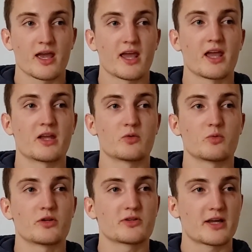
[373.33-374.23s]
and
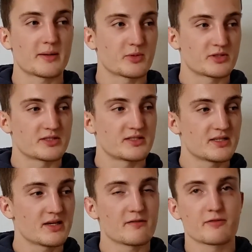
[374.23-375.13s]
when you're able to
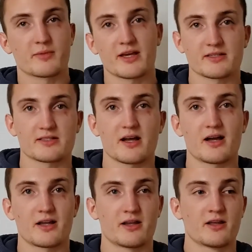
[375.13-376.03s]
see it from that
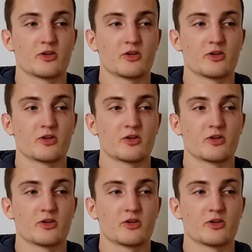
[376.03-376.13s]
side,